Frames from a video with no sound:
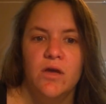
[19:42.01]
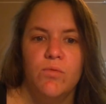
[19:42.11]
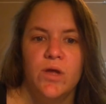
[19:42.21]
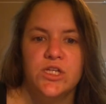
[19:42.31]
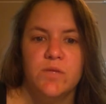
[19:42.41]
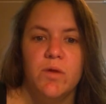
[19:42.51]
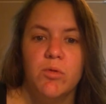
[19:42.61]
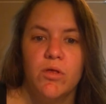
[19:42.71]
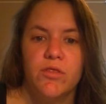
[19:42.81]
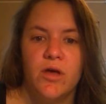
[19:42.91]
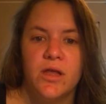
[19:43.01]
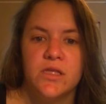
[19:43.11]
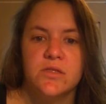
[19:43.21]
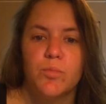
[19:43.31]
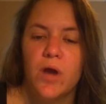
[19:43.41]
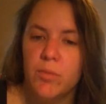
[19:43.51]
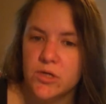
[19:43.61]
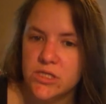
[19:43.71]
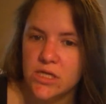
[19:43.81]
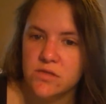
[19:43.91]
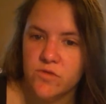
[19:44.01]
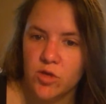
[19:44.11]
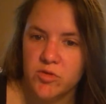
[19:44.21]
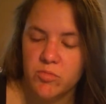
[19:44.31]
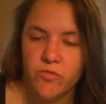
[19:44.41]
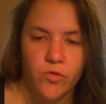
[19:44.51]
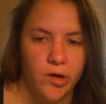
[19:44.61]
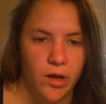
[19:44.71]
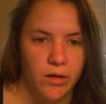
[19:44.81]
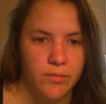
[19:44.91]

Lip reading: which in biblical thought is the proper stance of humans before God.